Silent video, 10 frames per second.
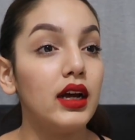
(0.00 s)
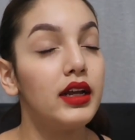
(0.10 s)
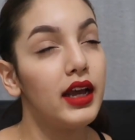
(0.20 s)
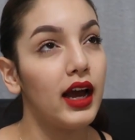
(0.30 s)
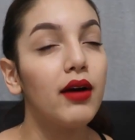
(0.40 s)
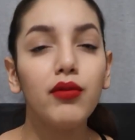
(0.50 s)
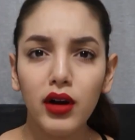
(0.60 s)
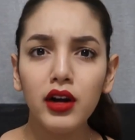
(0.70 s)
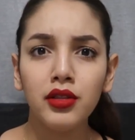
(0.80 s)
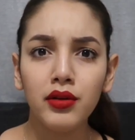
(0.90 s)
yeah,
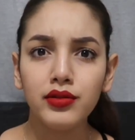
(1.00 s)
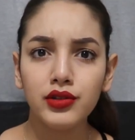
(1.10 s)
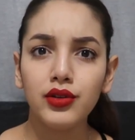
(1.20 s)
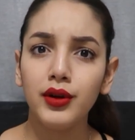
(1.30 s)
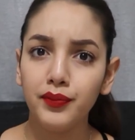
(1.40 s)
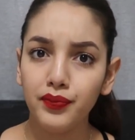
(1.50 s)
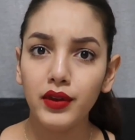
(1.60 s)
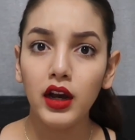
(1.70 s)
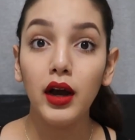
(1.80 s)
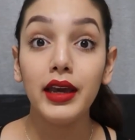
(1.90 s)
a thrift store,
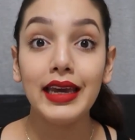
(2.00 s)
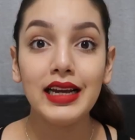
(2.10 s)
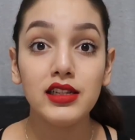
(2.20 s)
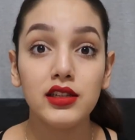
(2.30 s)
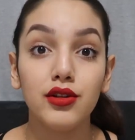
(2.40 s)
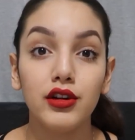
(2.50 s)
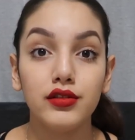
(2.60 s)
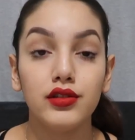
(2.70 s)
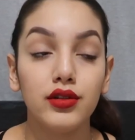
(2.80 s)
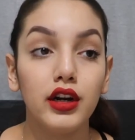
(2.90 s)
a kids
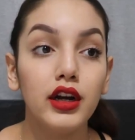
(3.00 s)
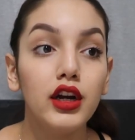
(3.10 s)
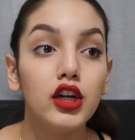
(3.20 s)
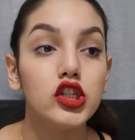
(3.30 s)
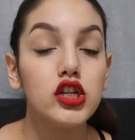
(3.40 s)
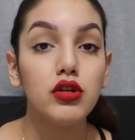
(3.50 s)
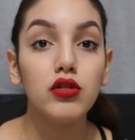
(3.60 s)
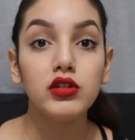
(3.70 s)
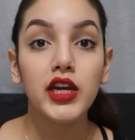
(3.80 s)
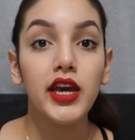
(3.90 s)
thrift store. So
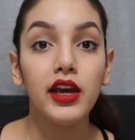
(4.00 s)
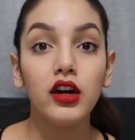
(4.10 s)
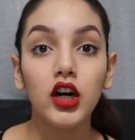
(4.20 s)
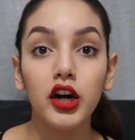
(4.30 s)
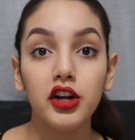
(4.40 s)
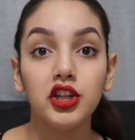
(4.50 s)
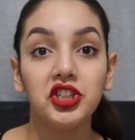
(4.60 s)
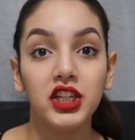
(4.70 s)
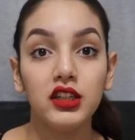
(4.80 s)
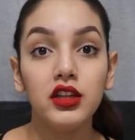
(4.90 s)
you take all your
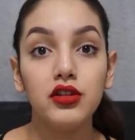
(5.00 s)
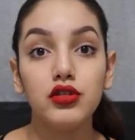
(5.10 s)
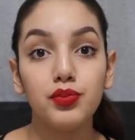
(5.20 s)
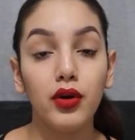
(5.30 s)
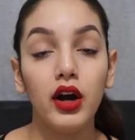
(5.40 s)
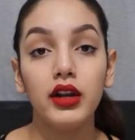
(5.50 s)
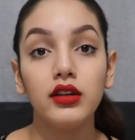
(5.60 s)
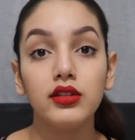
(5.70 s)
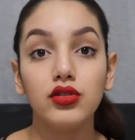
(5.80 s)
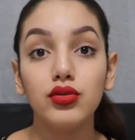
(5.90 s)
gently used
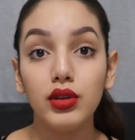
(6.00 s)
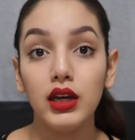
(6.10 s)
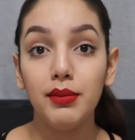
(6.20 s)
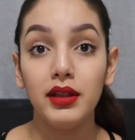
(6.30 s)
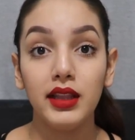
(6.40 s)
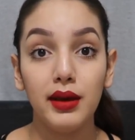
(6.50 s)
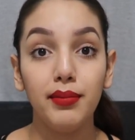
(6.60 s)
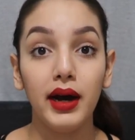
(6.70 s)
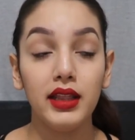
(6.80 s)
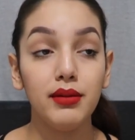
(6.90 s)
products to them and they
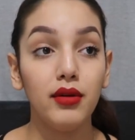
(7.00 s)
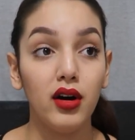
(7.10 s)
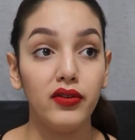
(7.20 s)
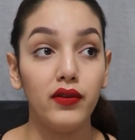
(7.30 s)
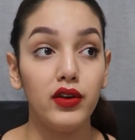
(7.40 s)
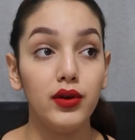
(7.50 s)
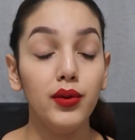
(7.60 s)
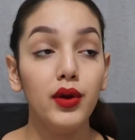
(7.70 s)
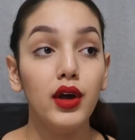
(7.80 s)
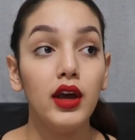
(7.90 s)
buy them off of
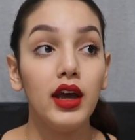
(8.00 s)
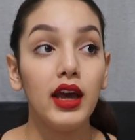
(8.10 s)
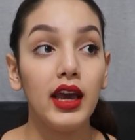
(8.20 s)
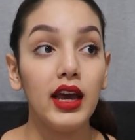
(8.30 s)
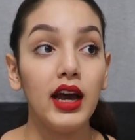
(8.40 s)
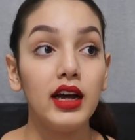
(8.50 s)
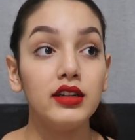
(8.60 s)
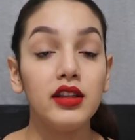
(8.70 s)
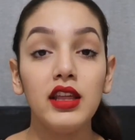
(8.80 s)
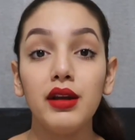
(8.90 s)
you
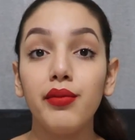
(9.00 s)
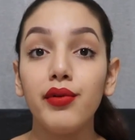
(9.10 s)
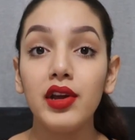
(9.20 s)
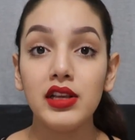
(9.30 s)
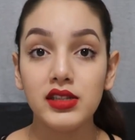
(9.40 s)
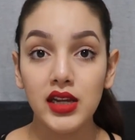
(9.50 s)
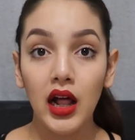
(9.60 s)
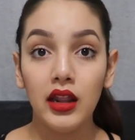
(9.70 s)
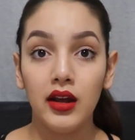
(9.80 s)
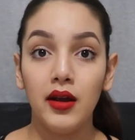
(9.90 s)
and they
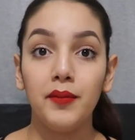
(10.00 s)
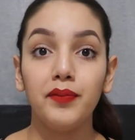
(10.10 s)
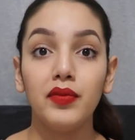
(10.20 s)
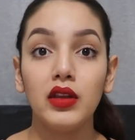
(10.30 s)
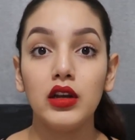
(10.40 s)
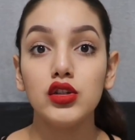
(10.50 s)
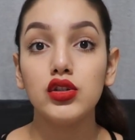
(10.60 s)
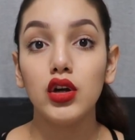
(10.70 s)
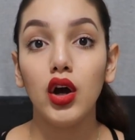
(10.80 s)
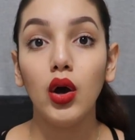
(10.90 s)
resell it.
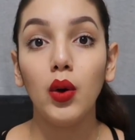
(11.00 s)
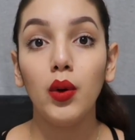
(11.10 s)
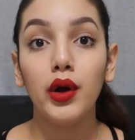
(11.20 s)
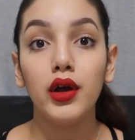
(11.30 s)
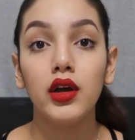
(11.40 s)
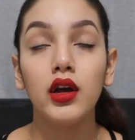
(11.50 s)
So